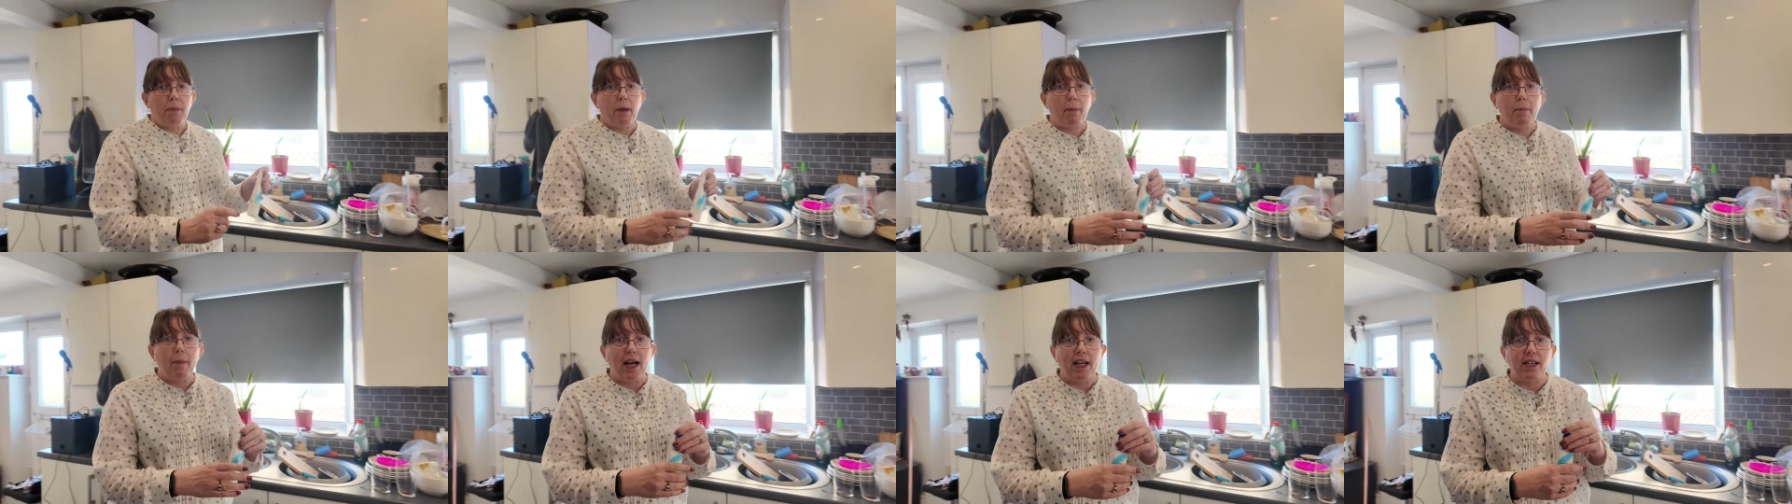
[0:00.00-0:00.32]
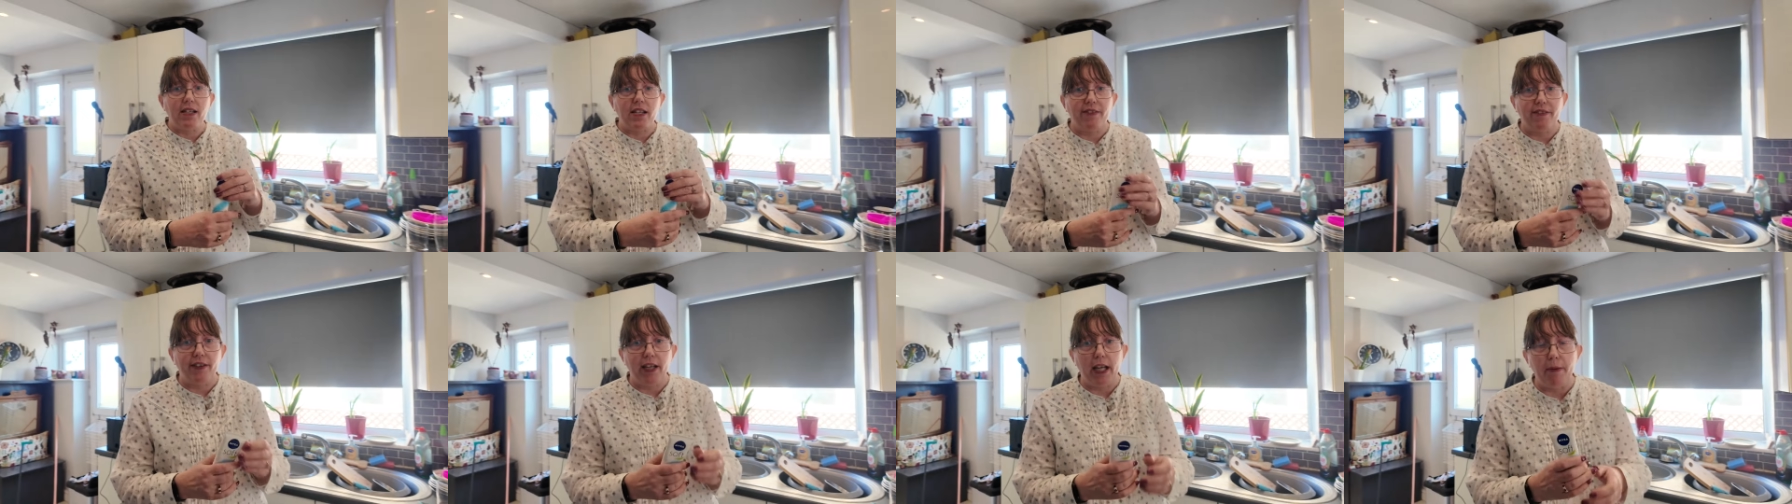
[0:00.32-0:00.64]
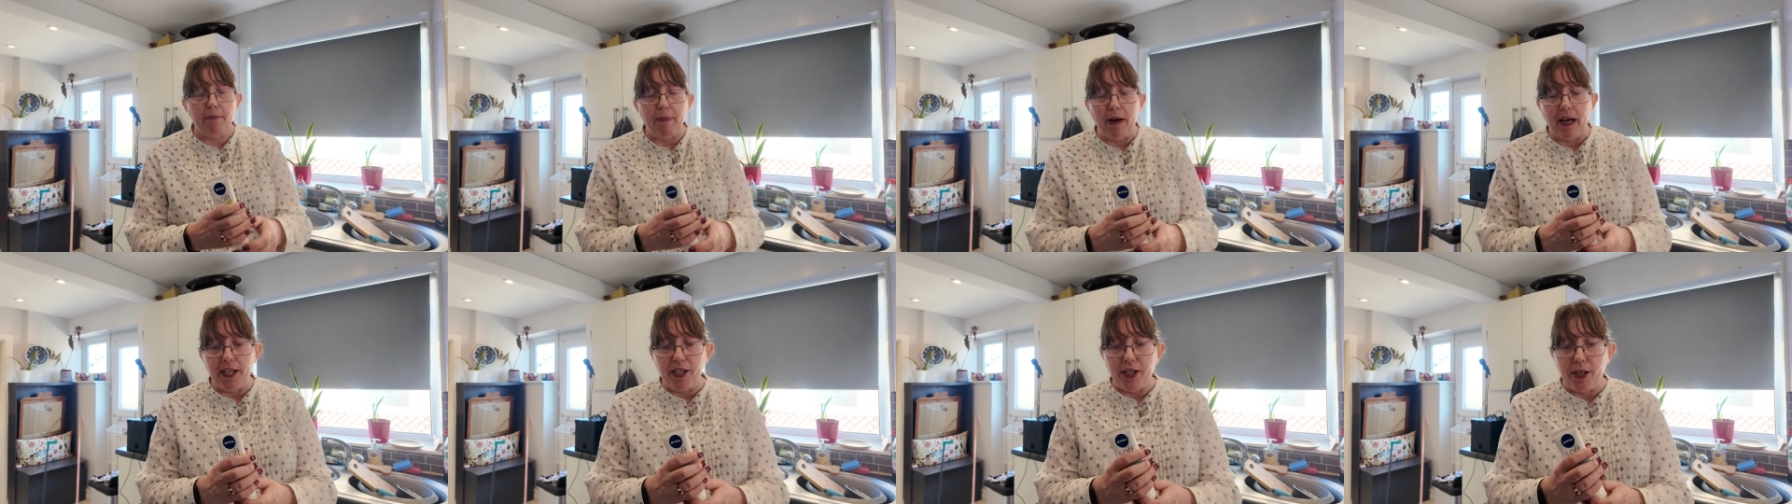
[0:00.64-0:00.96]
me massively
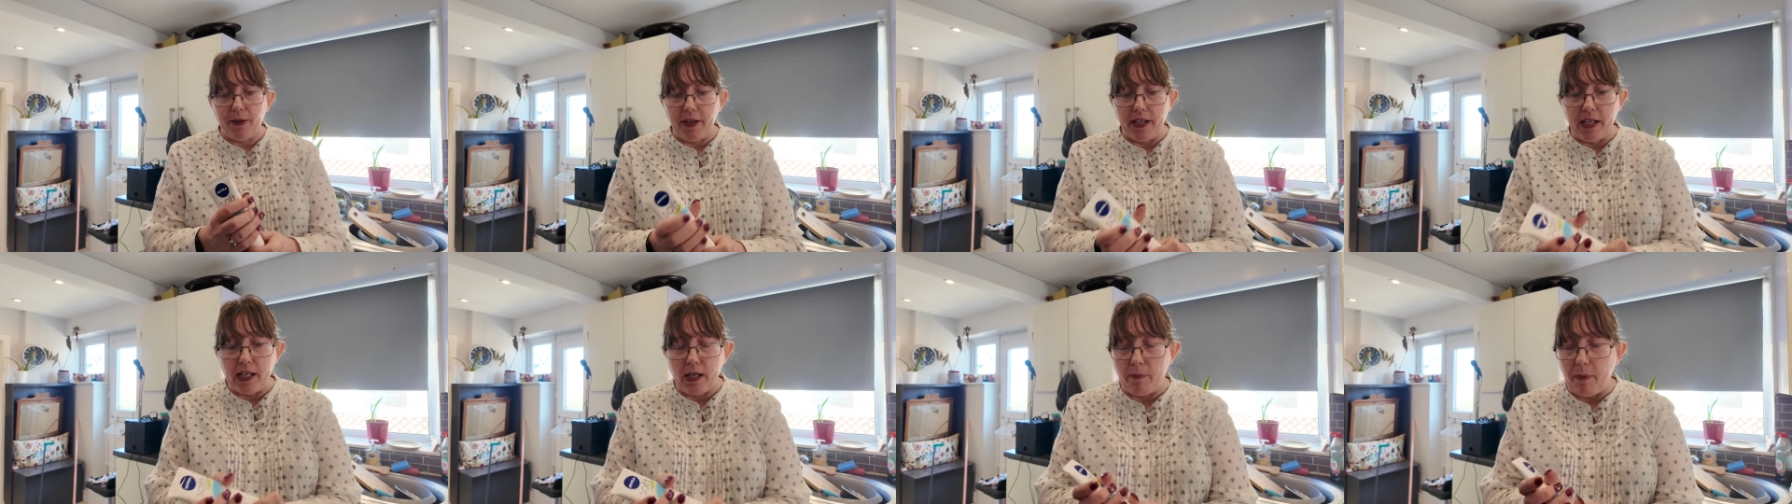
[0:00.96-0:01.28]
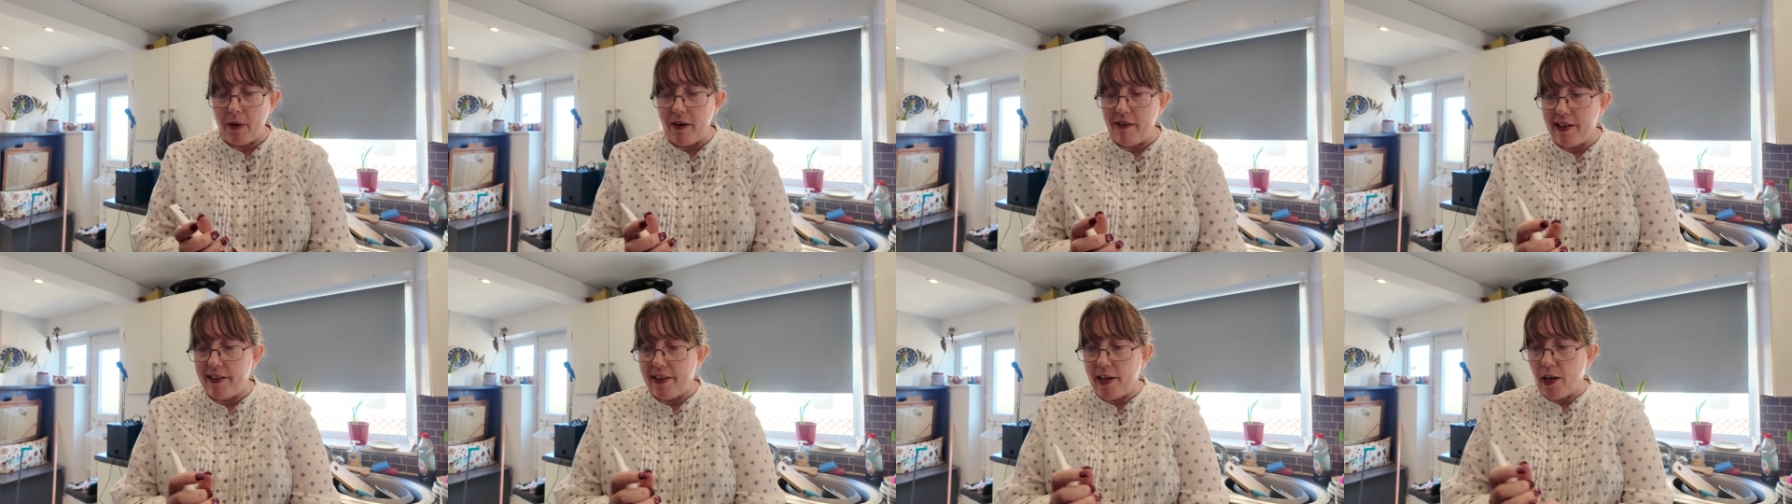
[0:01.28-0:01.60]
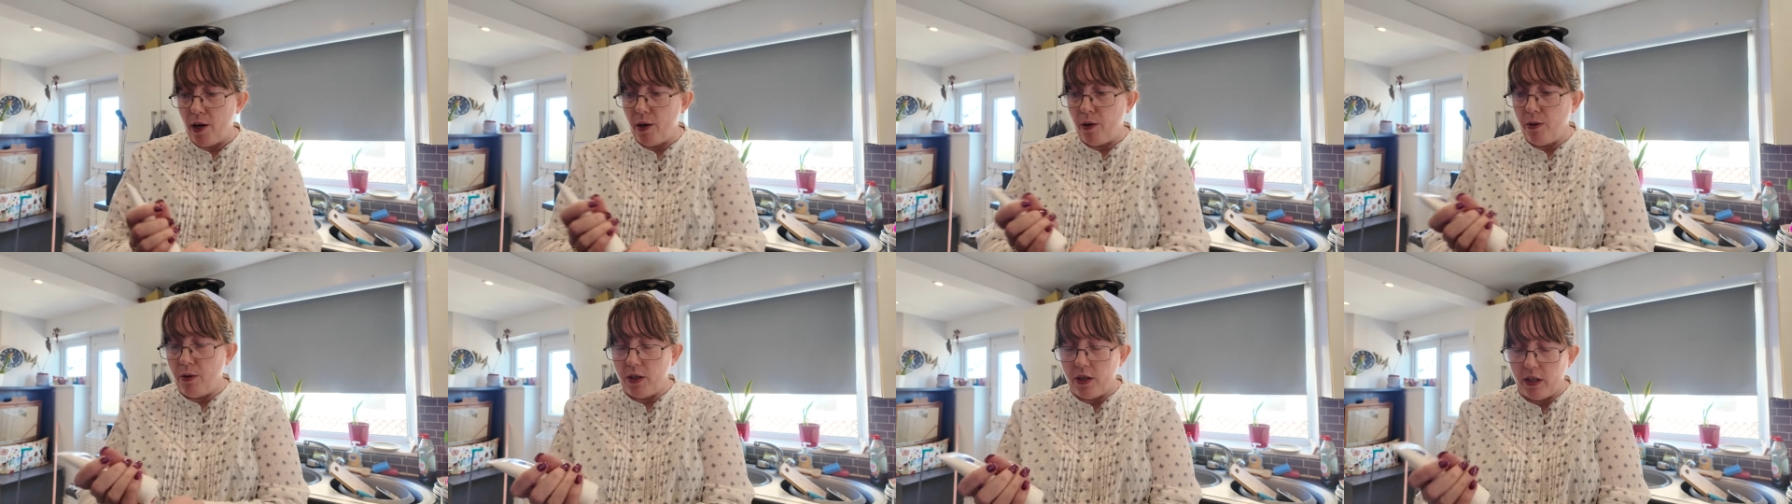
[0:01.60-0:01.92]
by doing Spirit
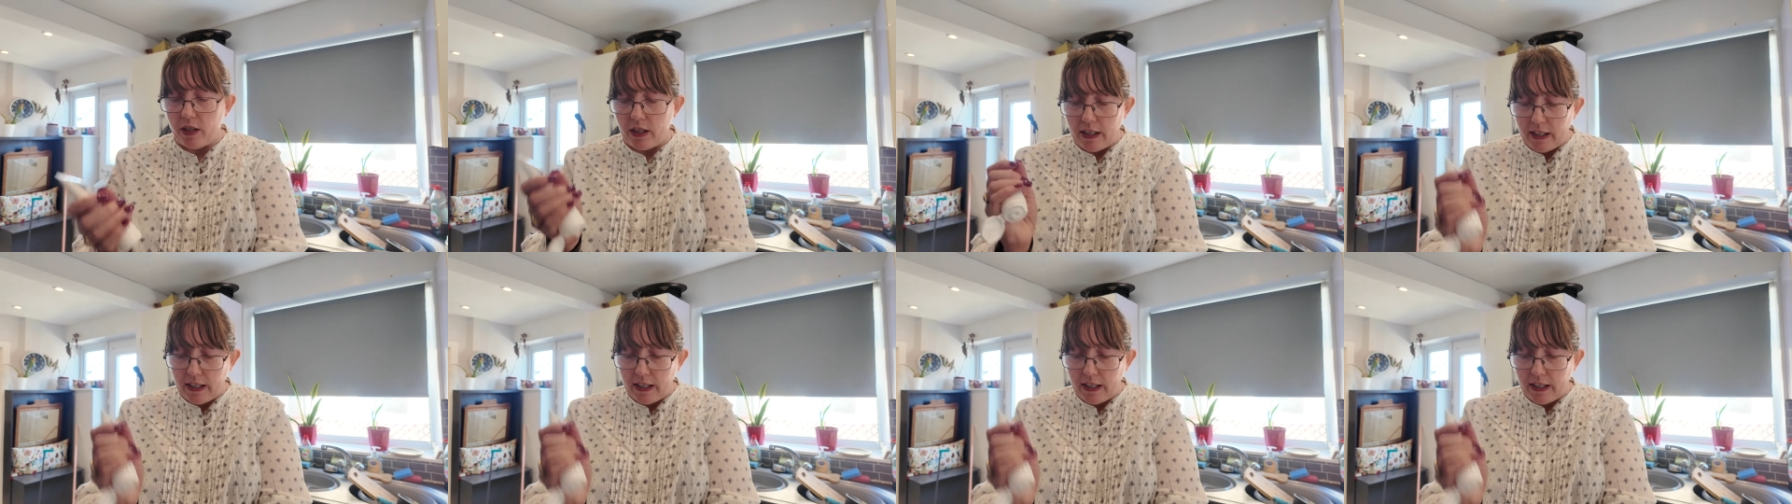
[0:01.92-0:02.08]
though.